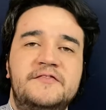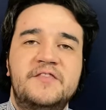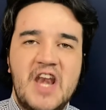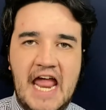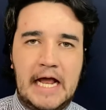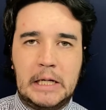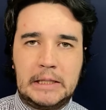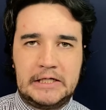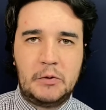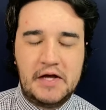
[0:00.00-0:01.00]

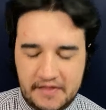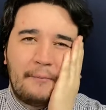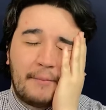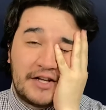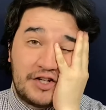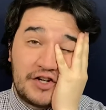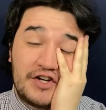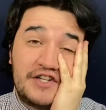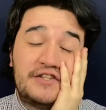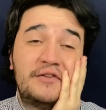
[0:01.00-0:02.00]
finagling with. My
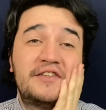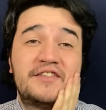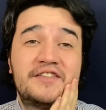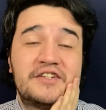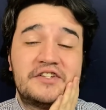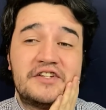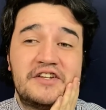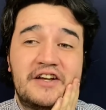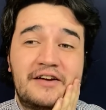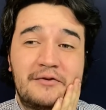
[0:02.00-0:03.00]
journey to this
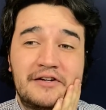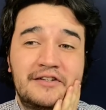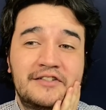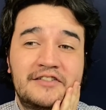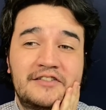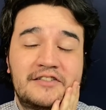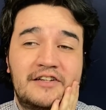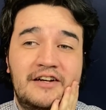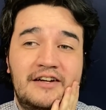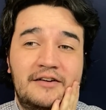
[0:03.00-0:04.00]
decision was
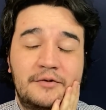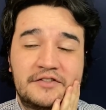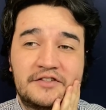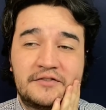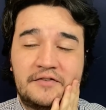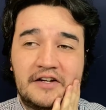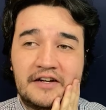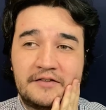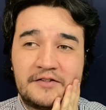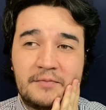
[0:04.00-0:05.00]
just fun. I
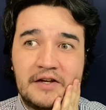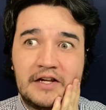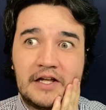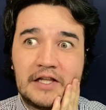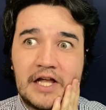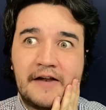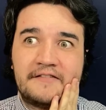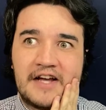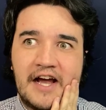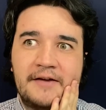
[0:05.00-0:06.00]
just spent a lot of
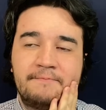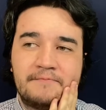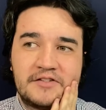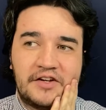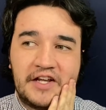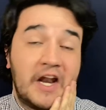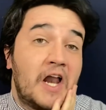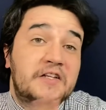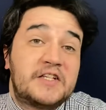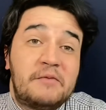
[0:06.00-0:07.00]
time studying, and
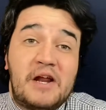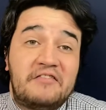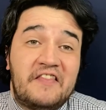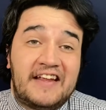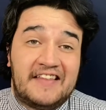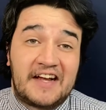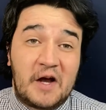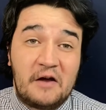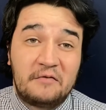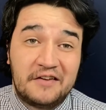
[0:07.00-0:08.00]
honestly, I'm not even like that
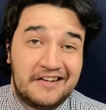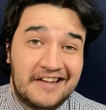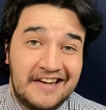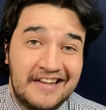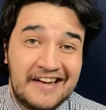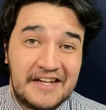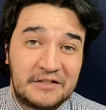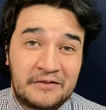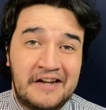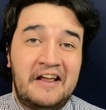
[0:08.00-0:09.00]
confident in it as
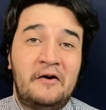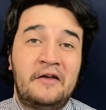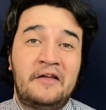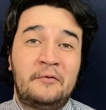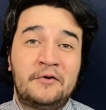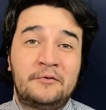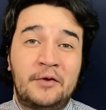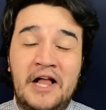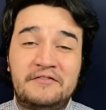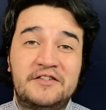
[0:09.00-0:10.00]
of right now.
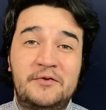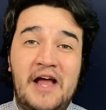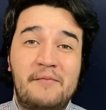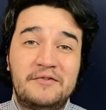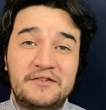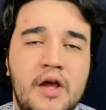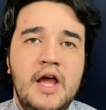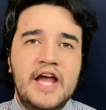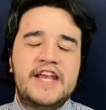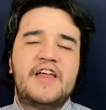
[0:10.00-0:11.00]
We'll have to see what happens.
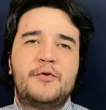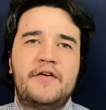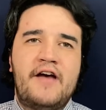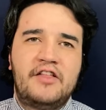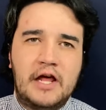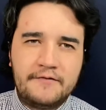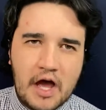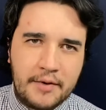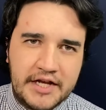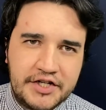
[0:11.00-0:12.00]
Now that we have a lot of
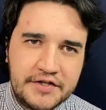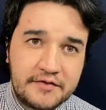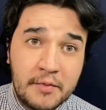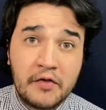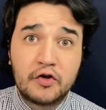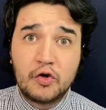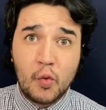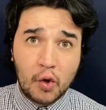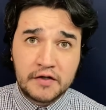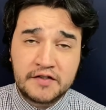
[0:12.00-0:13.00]
nominations from other
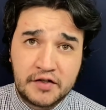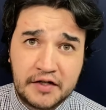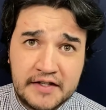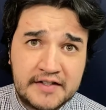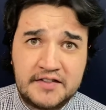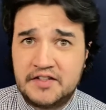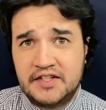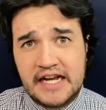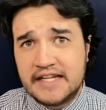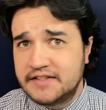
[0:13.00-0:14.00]
awards circuits, such
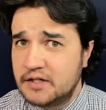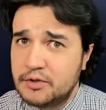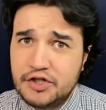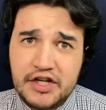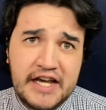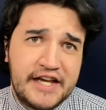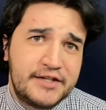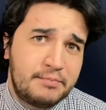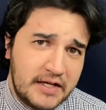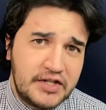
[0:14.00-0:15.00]
as WGAs,
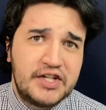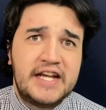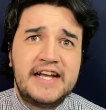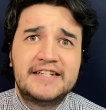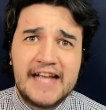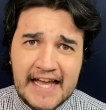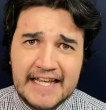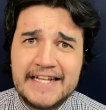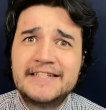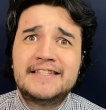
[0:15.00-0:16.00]
PGAs,
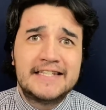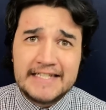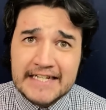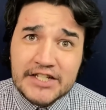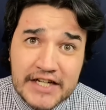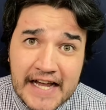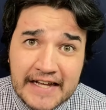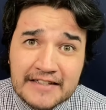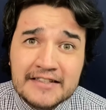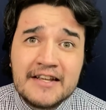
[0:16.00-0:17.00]
Eddies, the
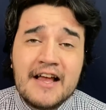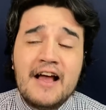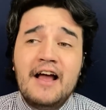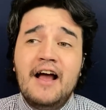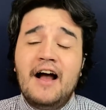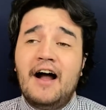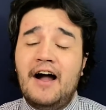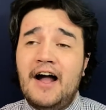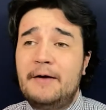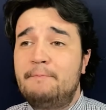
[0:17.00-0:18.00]
DGAs,
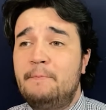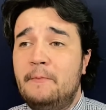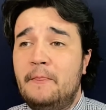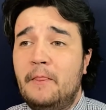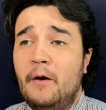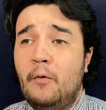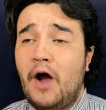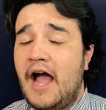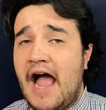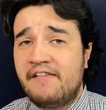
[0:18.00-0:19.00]
I
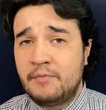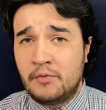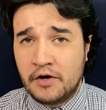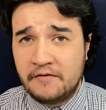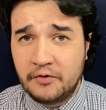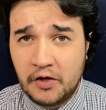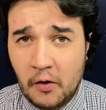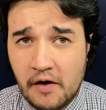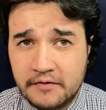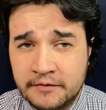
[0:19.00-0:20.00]
have a bit more info to
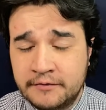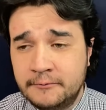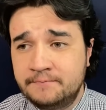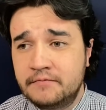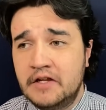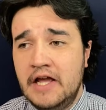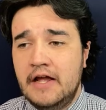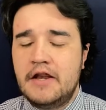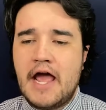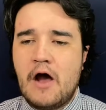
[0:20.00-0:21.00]
go off of.
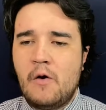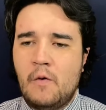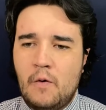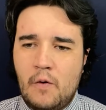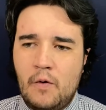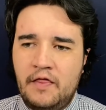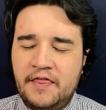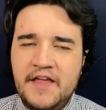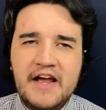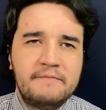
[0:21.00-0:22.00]
Now, the
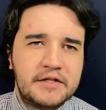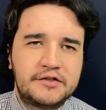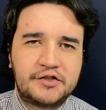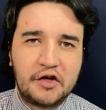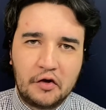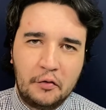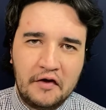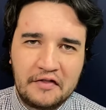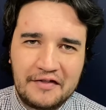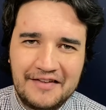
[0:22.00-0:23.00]
thing I've been struggling with